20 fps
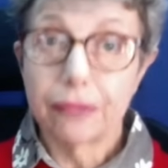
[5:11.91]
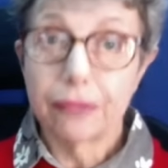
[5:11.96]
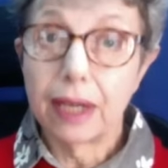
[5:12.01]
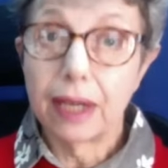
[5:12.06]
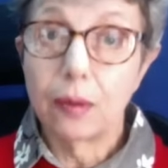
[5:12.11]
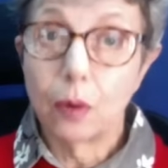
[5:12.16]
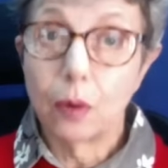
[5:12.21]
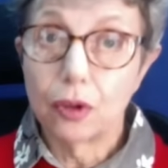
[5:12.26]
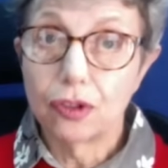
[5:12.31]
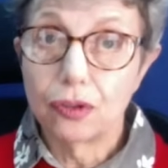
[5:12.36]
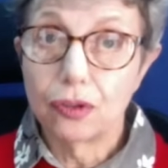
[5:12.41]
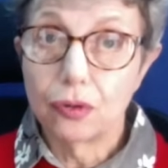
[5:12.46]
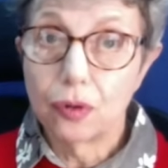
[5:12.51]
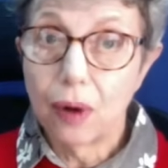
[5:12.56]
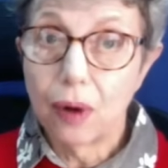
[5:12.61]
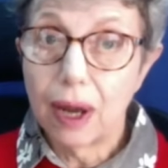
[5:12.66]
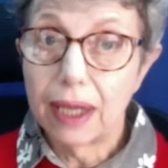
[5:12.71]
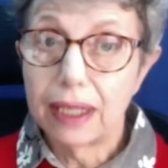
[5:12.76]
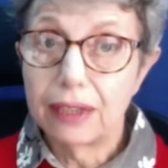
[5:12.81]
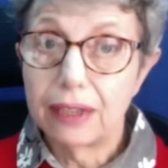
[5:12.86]
It wasn't
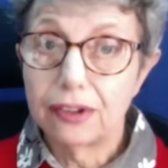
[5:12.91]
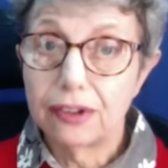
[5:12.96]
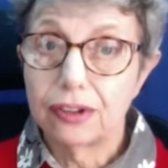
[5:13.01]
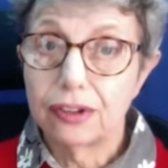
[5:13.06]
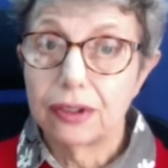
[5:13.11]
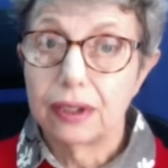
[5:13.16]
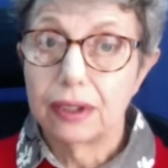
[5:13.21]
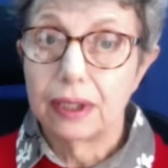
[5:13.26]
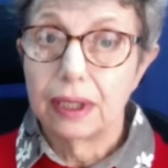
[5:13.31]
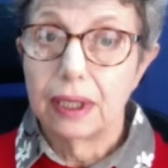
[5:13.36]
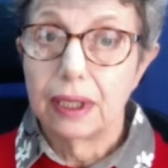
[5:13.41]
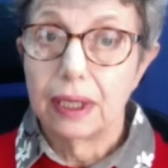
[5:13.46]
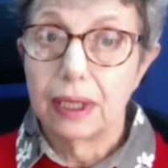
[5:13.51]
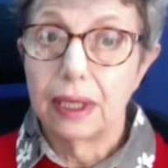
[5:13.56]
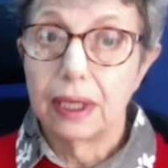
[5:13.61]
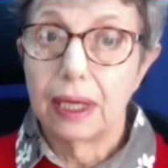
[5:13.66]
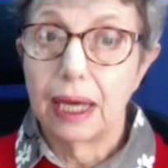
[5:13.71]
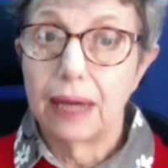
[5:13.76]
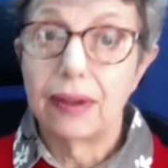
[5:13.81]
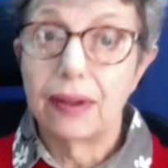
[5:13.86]
right,
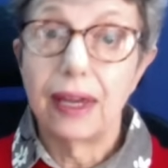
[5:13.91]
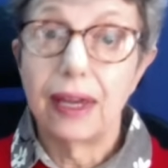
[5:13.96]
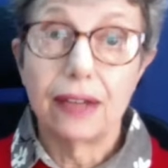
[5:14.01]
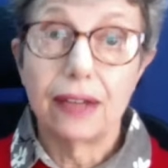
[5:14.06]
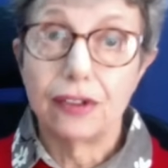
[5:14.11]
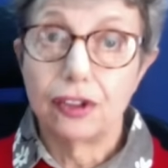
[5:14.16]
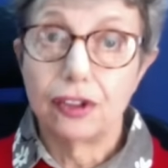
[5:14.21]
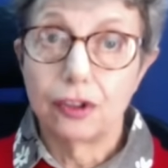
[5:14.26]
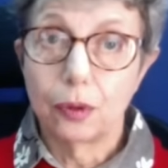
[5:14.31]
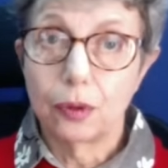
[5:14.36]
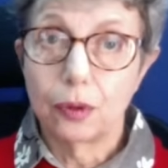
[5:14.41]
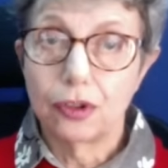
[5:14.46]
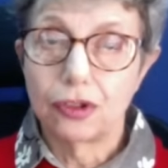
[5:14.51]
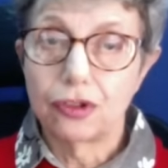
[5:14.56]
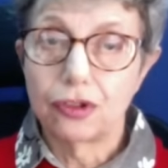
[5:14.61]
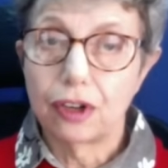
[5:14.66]
and they had to do a